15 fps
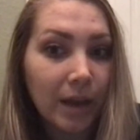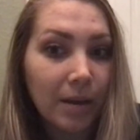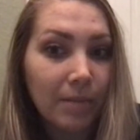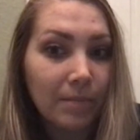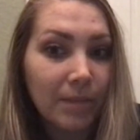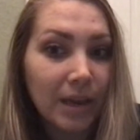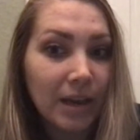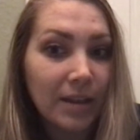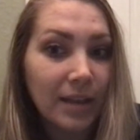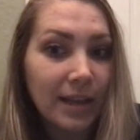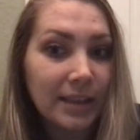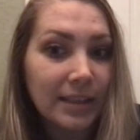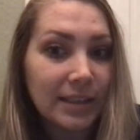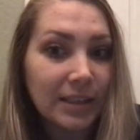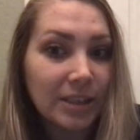make a
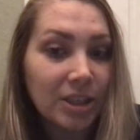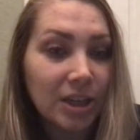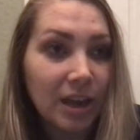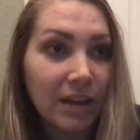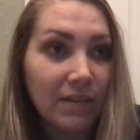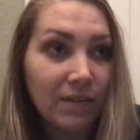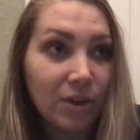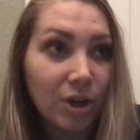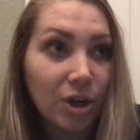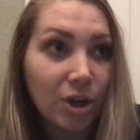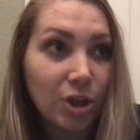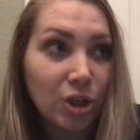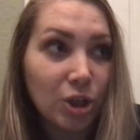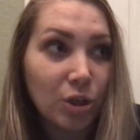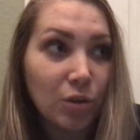last-ditch effort
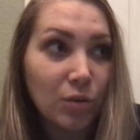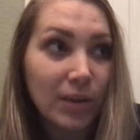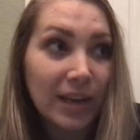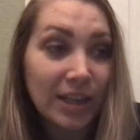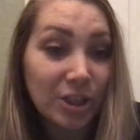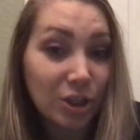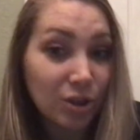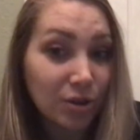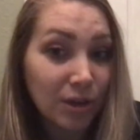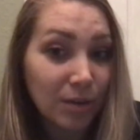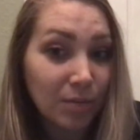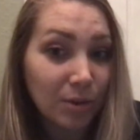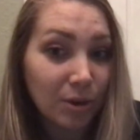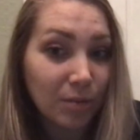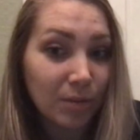to guess your
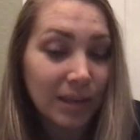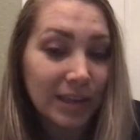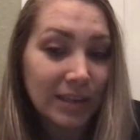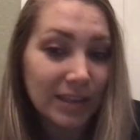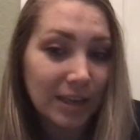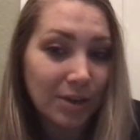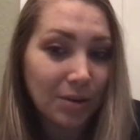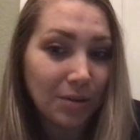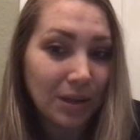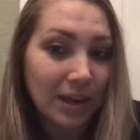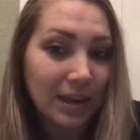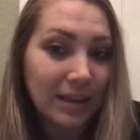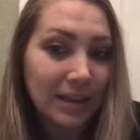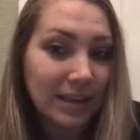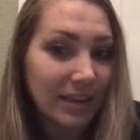number, because they know that
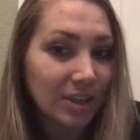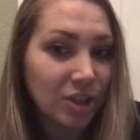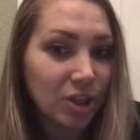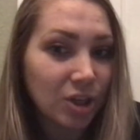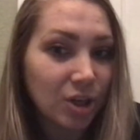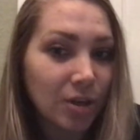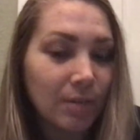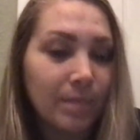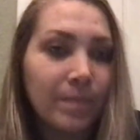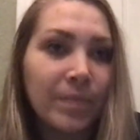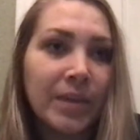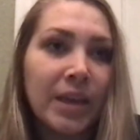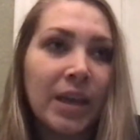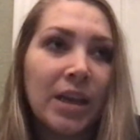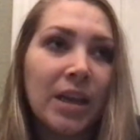in the next turn
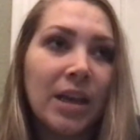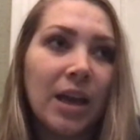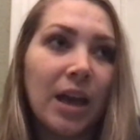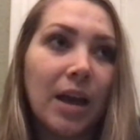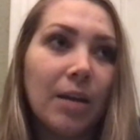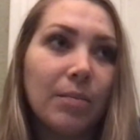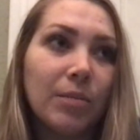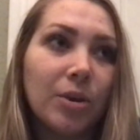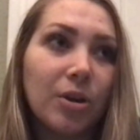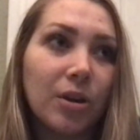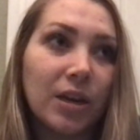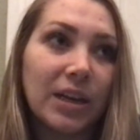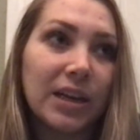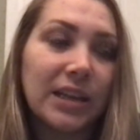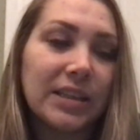you're going
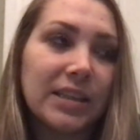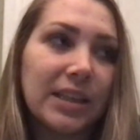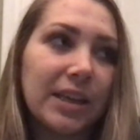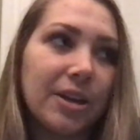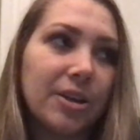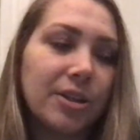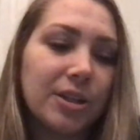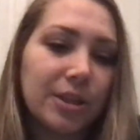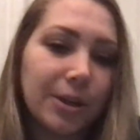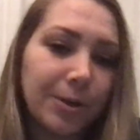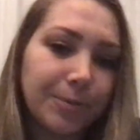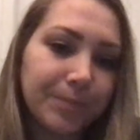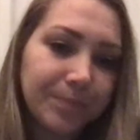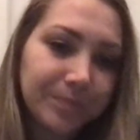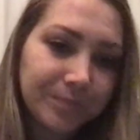to guess theirs.
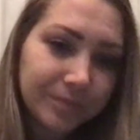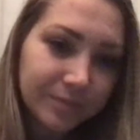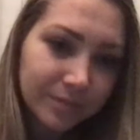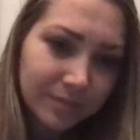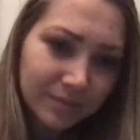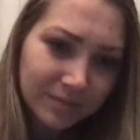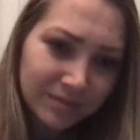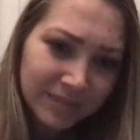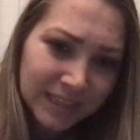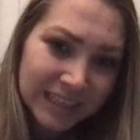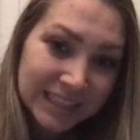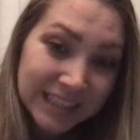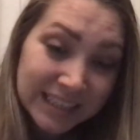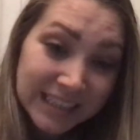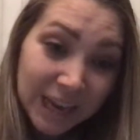So it
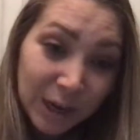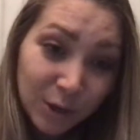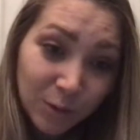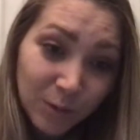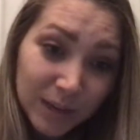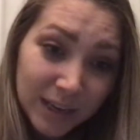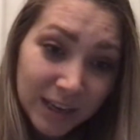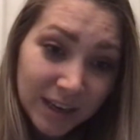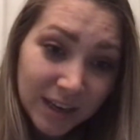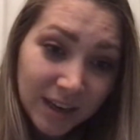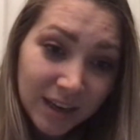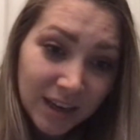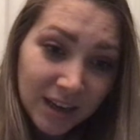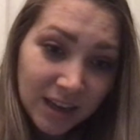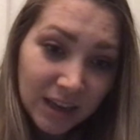says how to win.
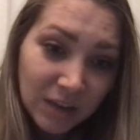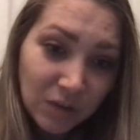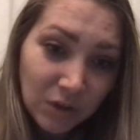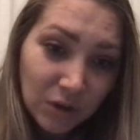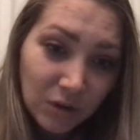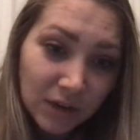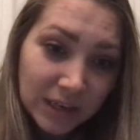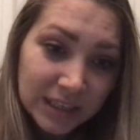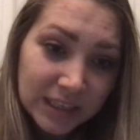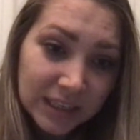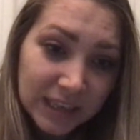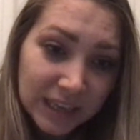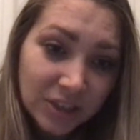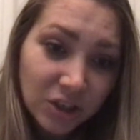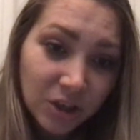If you correctly
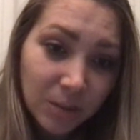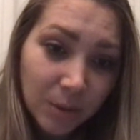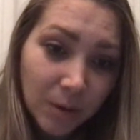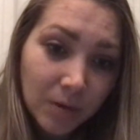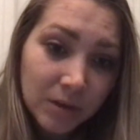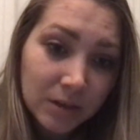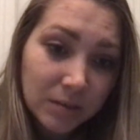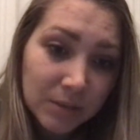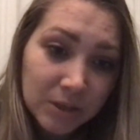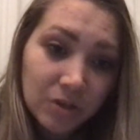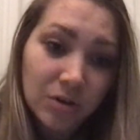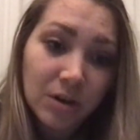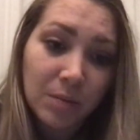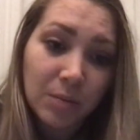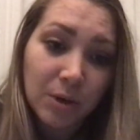guess your opponent's
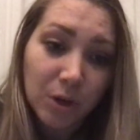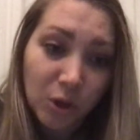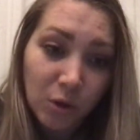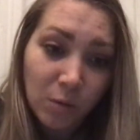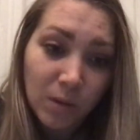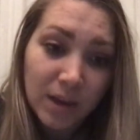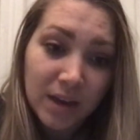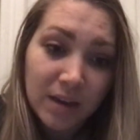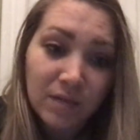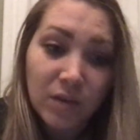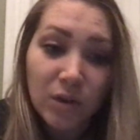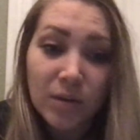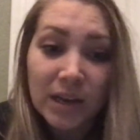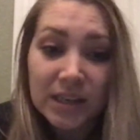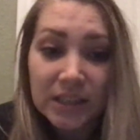mystery number, you win. If
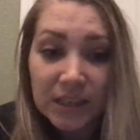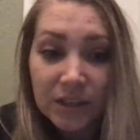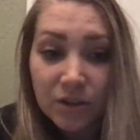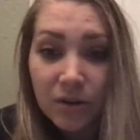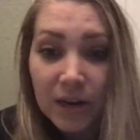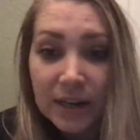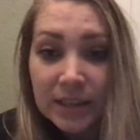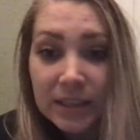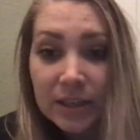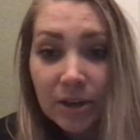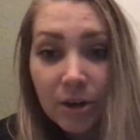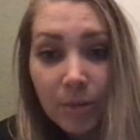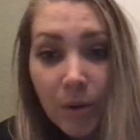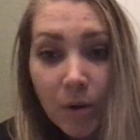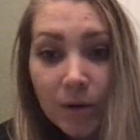you guess incorrectly,
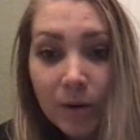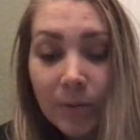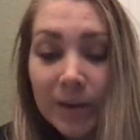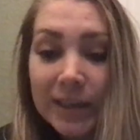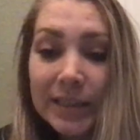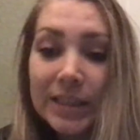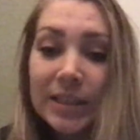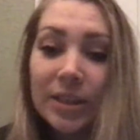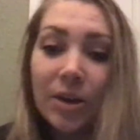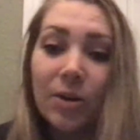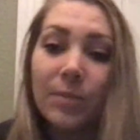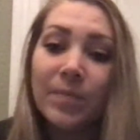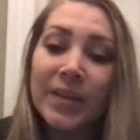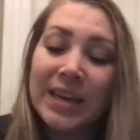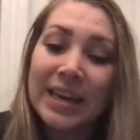your opponent wins.
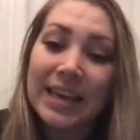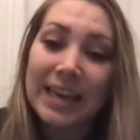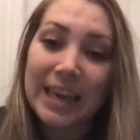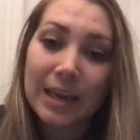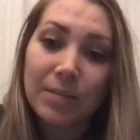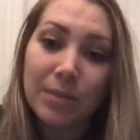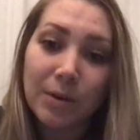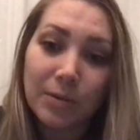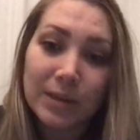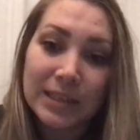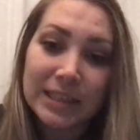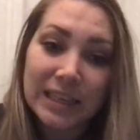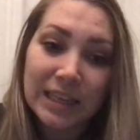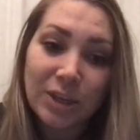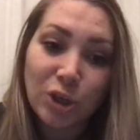So it can be
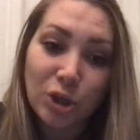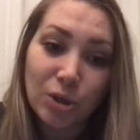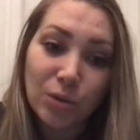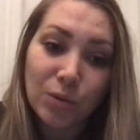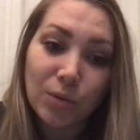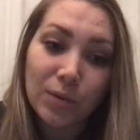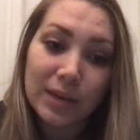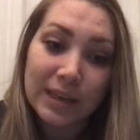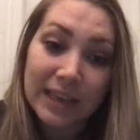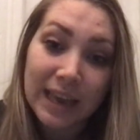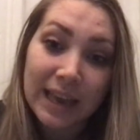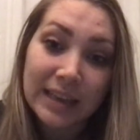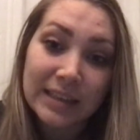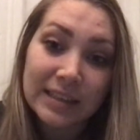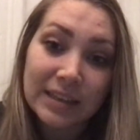risky to
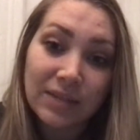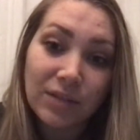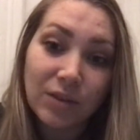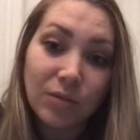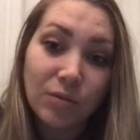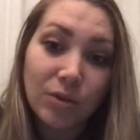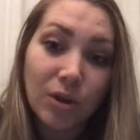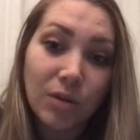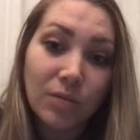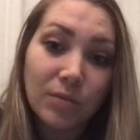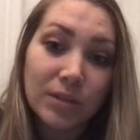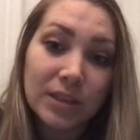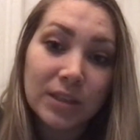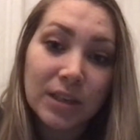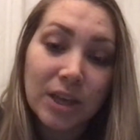guess if you
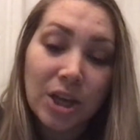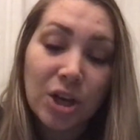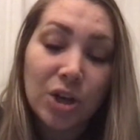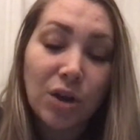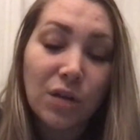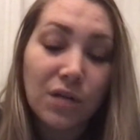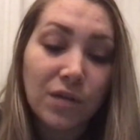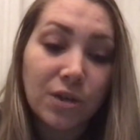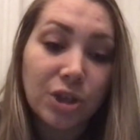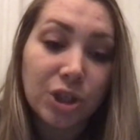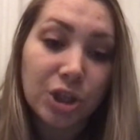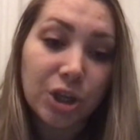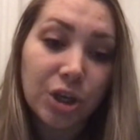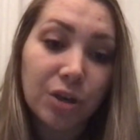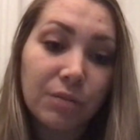don't know for
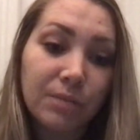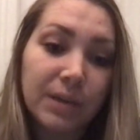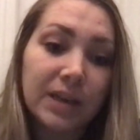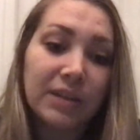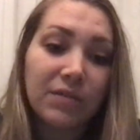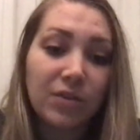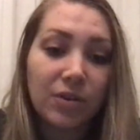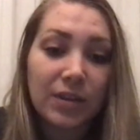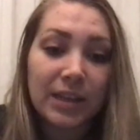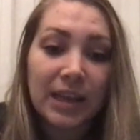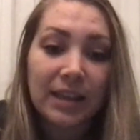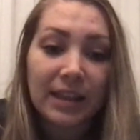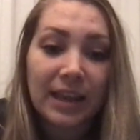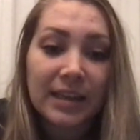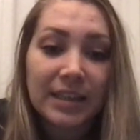sure, but if you're in
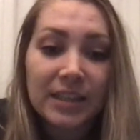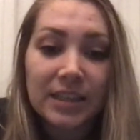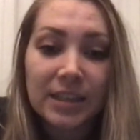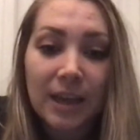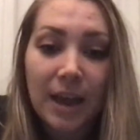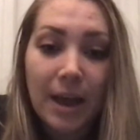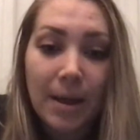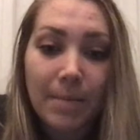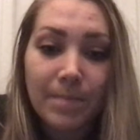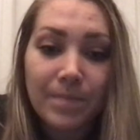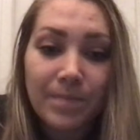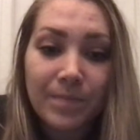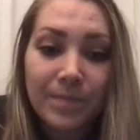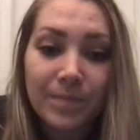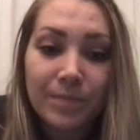that last
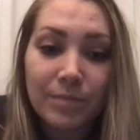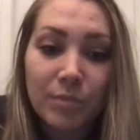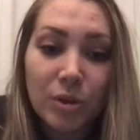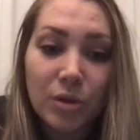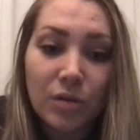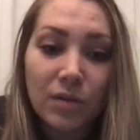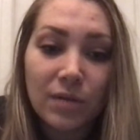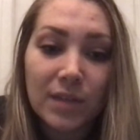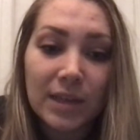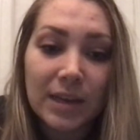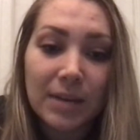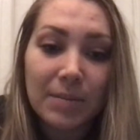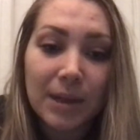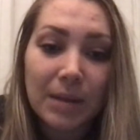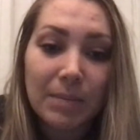move, then
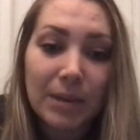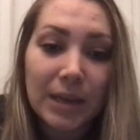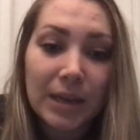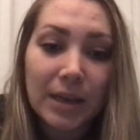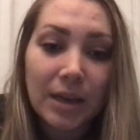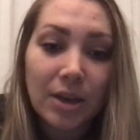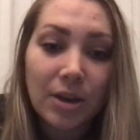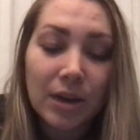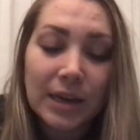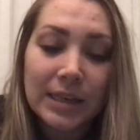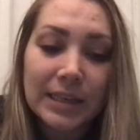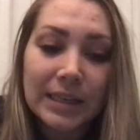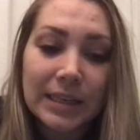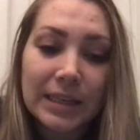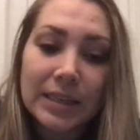it might be a good
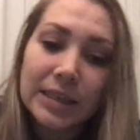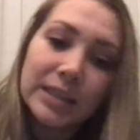idea.